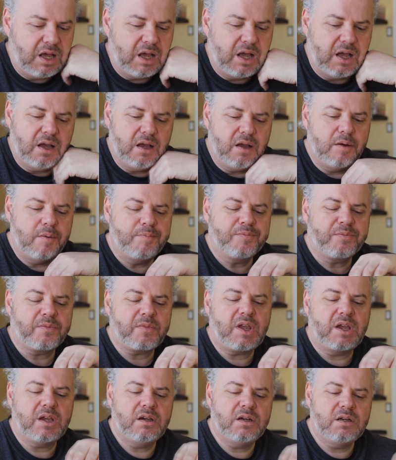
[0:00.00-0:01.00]
I'm
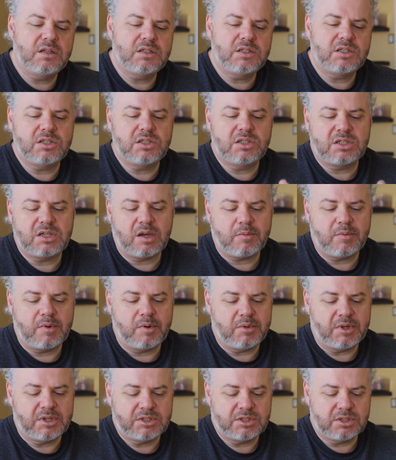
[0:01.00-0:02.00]
gonna just check my
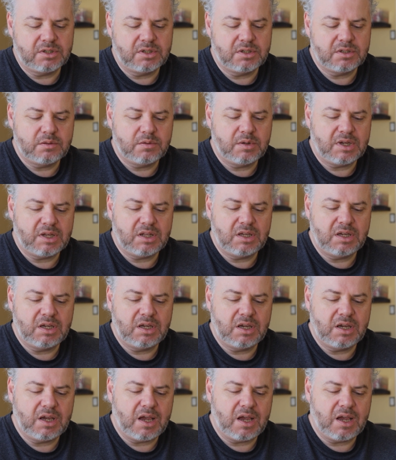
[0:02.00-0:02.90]
blood sugars quickly.